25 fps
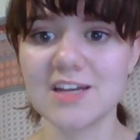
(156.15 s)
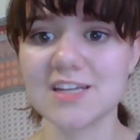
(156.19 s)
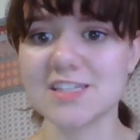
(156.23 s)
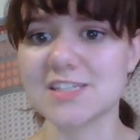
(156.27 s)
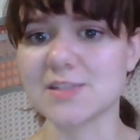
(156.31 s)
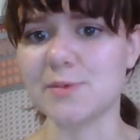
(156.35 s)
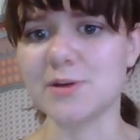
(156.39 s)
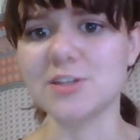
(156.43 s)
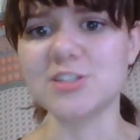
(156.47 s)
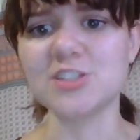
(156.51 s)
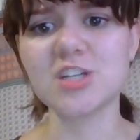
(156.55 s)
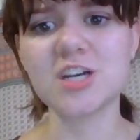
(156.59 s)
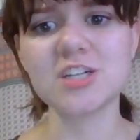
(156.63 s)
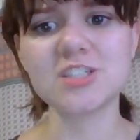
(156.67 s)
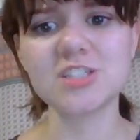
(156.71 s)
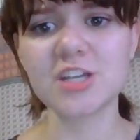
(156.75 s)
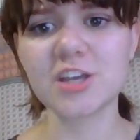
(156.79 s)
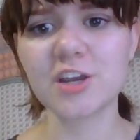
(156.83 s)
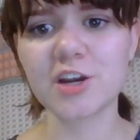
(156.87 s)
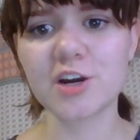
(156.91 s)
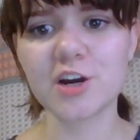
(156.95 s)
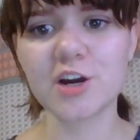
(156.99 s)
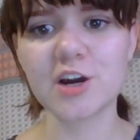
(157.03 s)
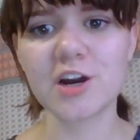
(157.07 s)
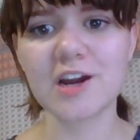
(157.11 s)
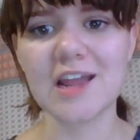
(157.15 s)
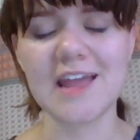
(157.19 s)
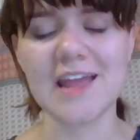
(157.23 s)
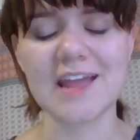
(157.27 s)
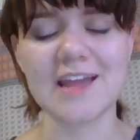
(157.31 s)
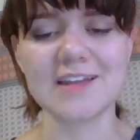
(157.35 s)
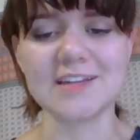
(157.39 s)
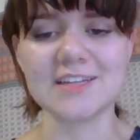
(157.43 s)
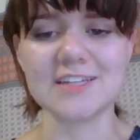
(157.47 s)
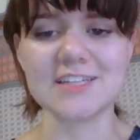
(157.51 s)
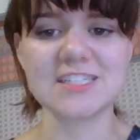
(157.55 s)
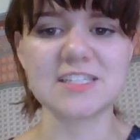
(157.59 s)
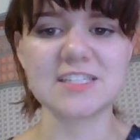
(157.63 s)
someone judging her
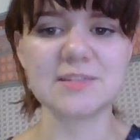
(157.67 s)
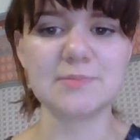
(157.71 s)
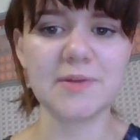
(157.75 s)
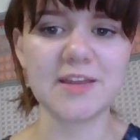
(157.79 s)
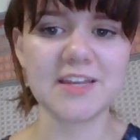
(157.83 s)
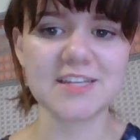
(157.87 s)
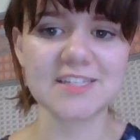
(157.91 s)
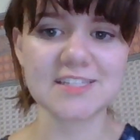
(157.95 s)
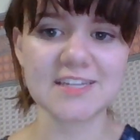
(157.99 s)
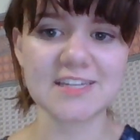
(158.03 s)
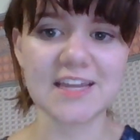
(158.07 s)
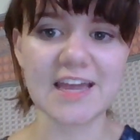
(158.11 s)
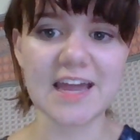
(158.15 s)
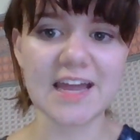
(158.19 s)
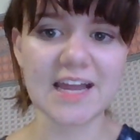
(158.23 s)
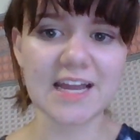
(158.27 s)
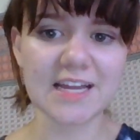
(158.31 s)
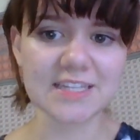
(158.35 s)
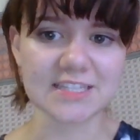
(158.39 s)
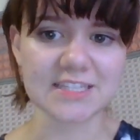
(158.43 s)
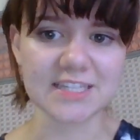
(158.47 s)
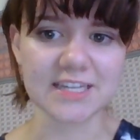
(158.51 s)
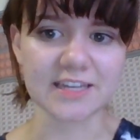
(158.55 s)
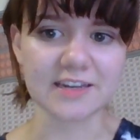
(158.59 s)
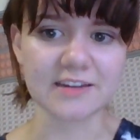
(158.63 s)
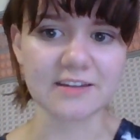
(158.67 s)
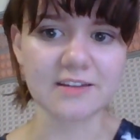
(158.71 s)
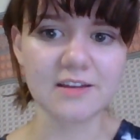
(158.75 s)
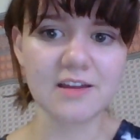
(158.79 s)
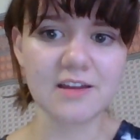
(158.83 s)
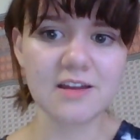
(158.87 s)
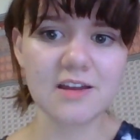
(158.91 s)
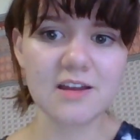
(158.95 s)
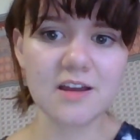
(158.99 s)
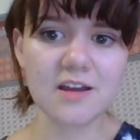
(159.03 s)
and a space to act in,